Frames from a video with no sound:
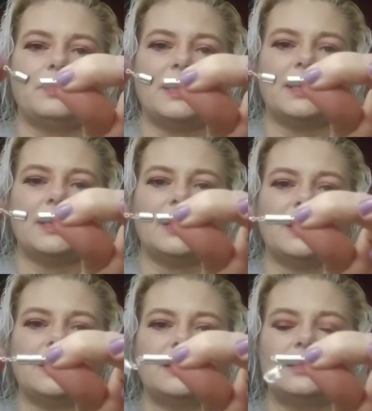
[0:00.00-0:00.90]
but
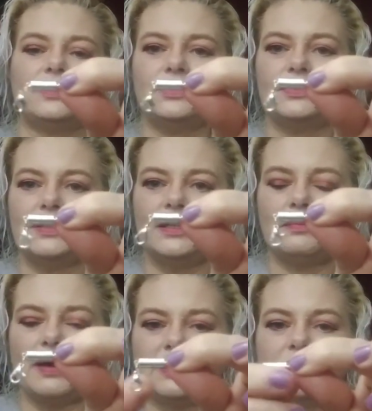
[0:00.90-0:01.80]
uh, you see
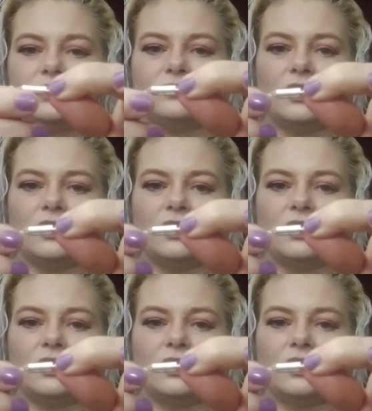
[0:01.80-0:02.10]
the magnet